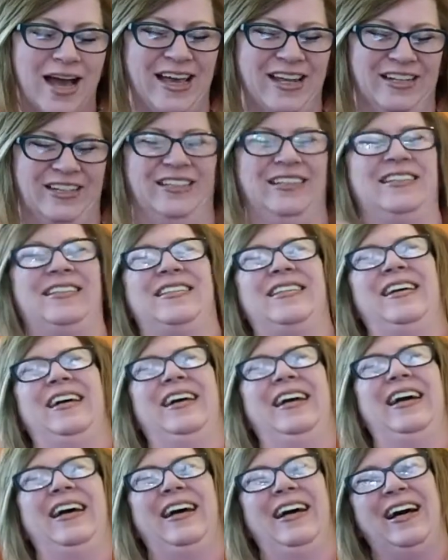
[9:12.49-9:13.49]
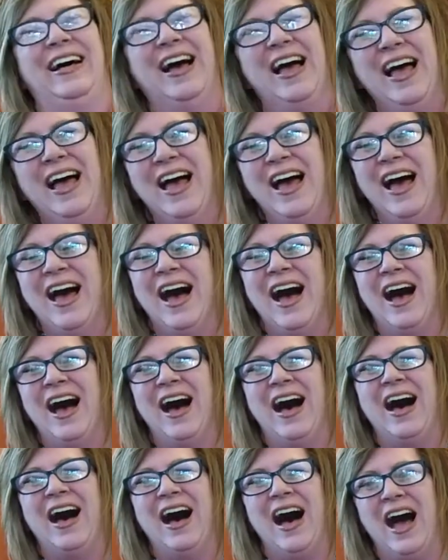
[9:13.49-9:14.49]
Titles. Okay.
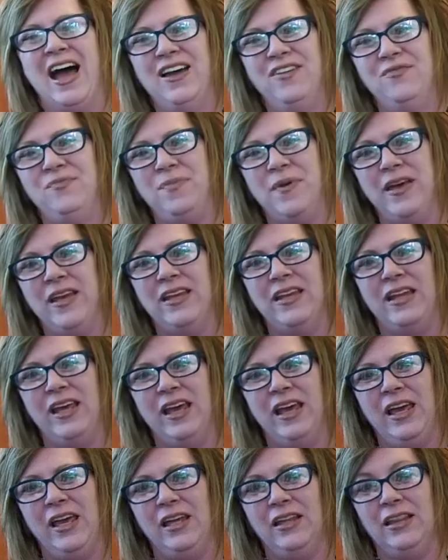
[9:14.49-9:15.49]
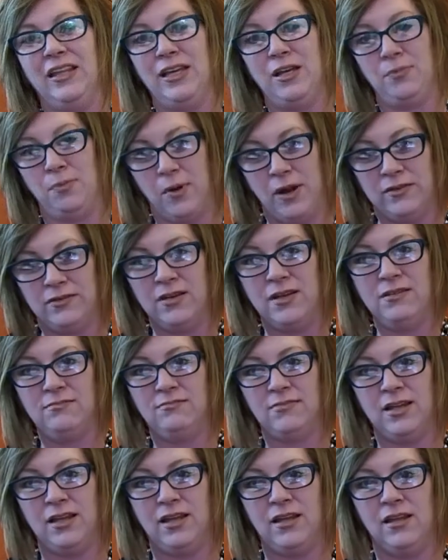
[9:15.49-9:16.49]
I have been a league
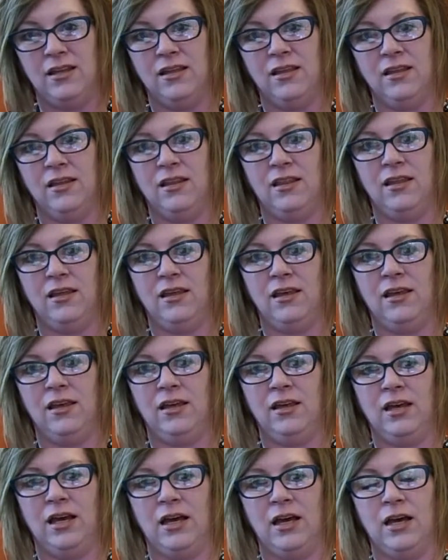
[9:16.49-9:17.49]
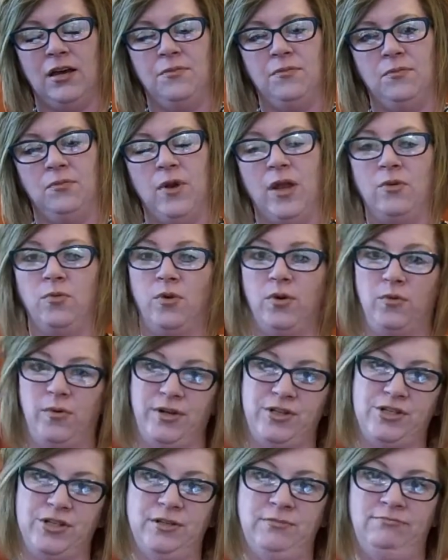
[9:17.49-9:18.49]
president in the Redwood
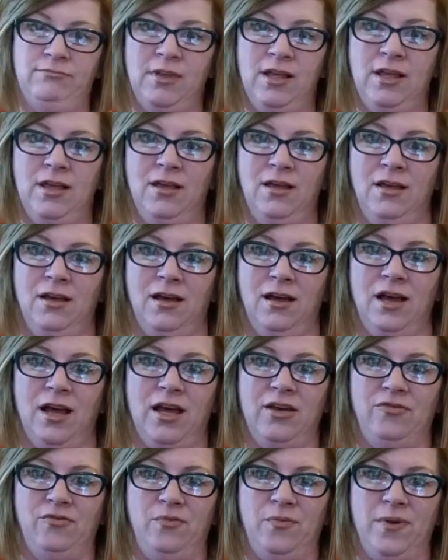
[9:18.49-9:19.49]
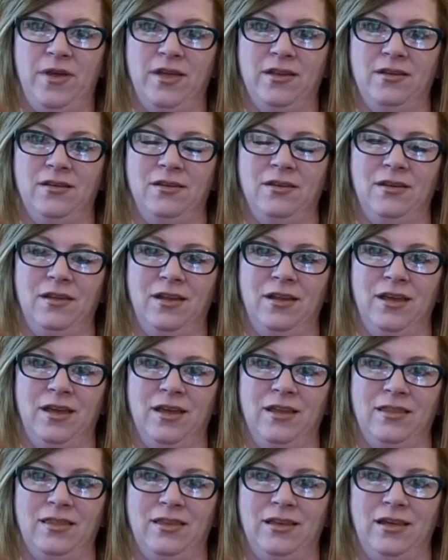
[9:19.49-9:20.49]
region. I've been
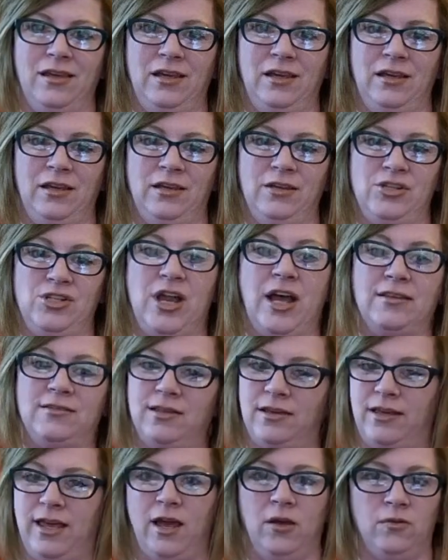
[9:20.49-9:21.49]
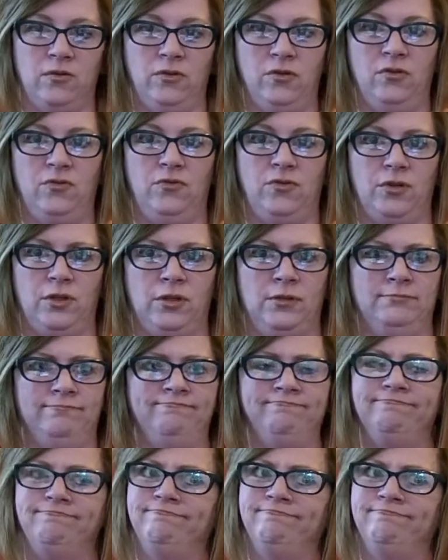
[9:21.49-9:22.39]
at the CHSSA Council for